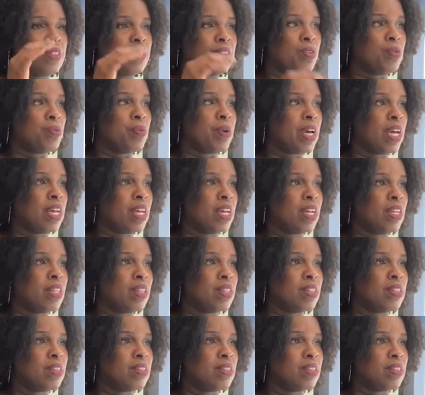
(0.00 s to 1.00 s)
the way
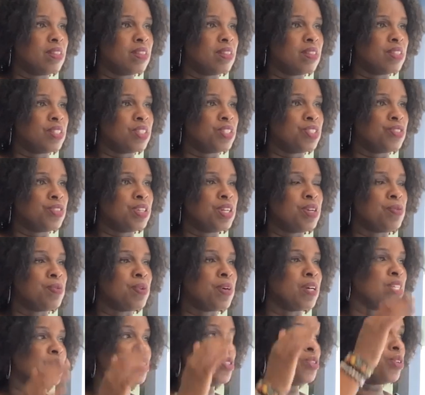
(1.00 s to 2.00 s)
the street
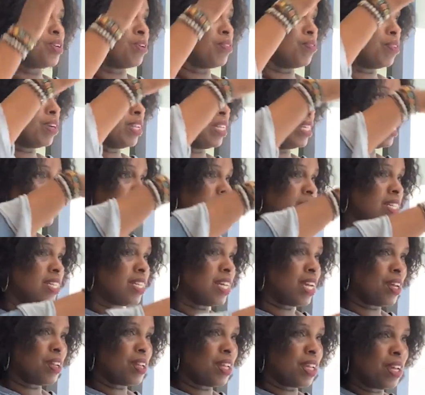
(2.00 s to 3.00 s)
was, you could really see
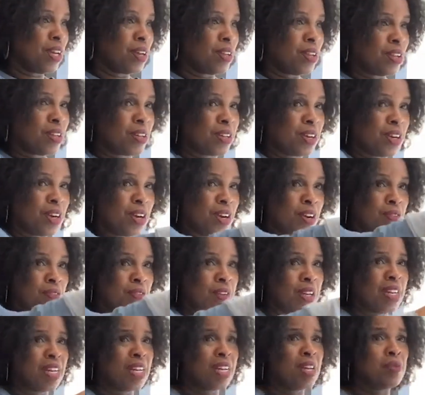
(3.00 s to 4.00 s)
down the hill and
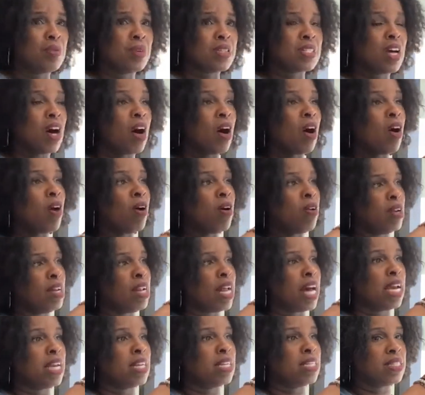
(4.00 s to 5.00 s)
curving, and it was all
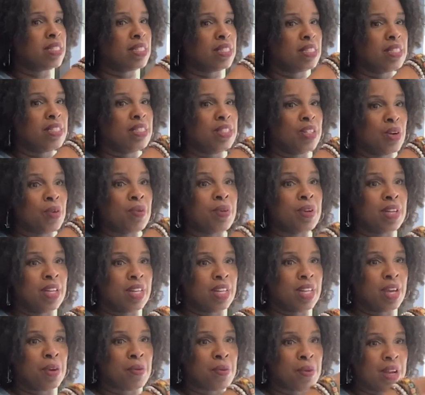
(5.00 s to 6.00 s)
lights showing
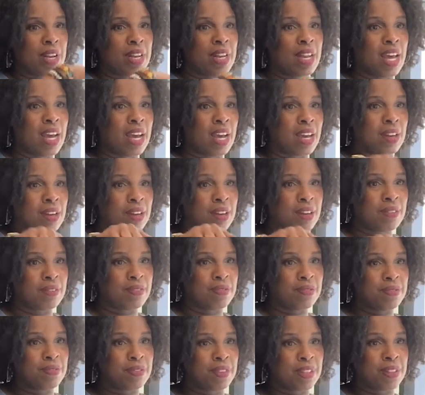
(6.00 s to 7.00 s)
that they were in line
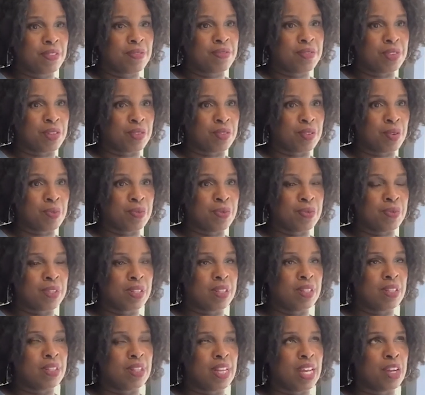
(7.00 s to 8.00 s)
for the funeral,
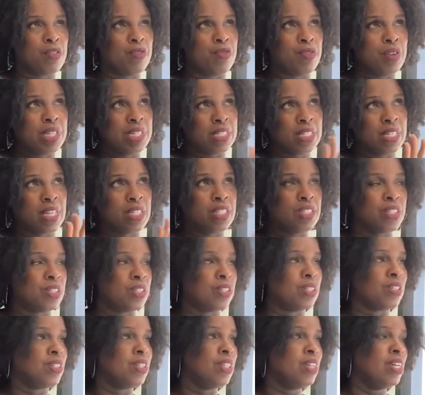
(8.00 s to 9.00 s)
like
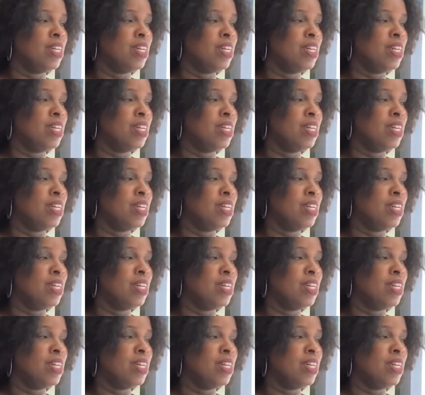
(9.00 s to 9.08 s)
recessional.